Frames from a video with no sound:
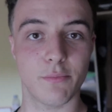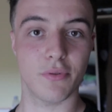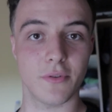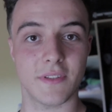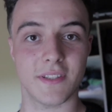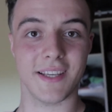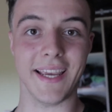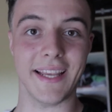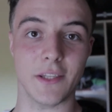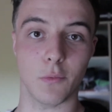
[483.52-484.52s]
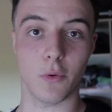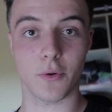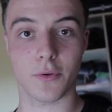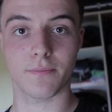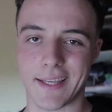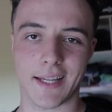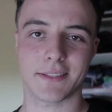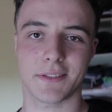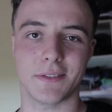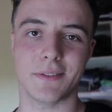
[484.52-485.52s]
put in the work. And
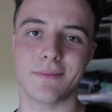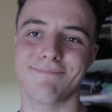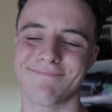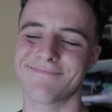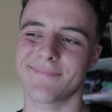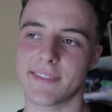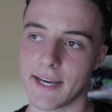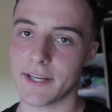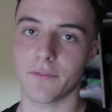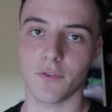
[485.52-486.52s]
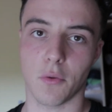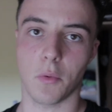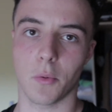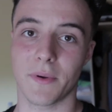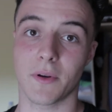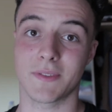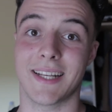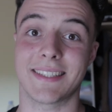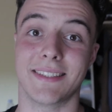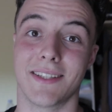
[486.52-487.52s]
that's kind of normal, because
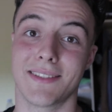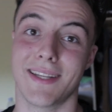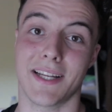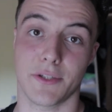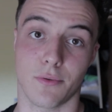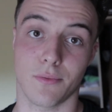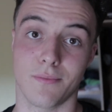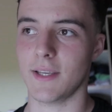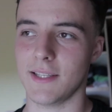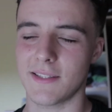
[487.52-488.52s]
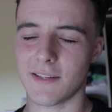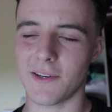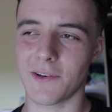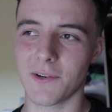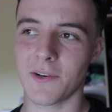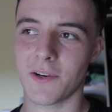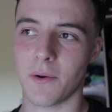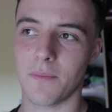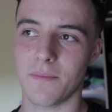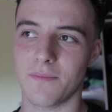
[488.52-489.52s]
that's not natural. It all
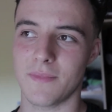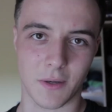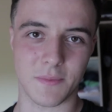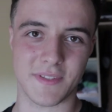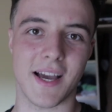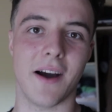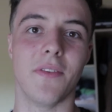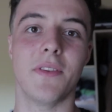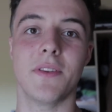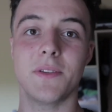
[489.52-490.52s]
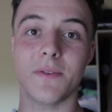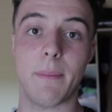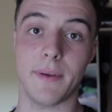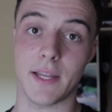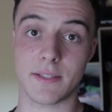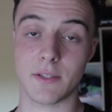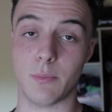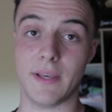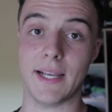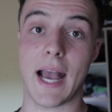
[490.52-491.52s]
comes down to happiness, to
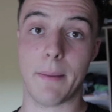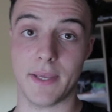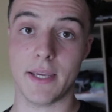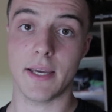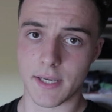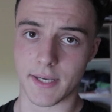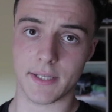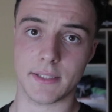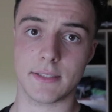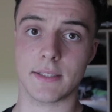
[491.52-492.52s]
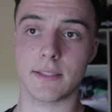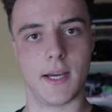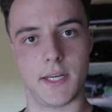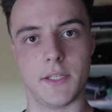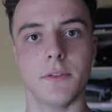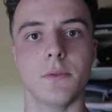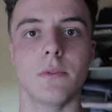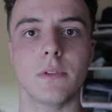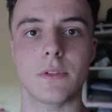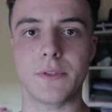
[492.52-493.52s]
being happy. And I don't
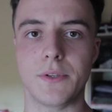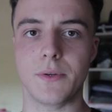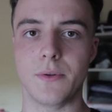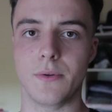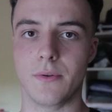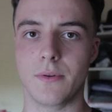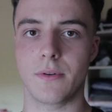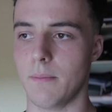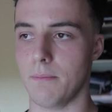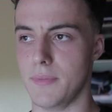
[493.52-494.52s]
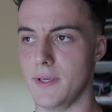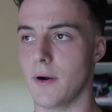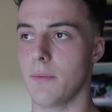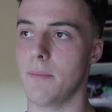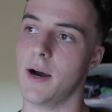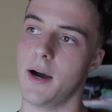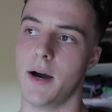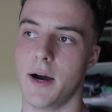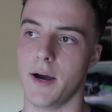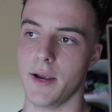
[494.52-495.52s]
want to be on
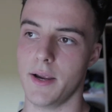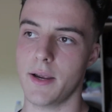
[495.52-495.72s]
my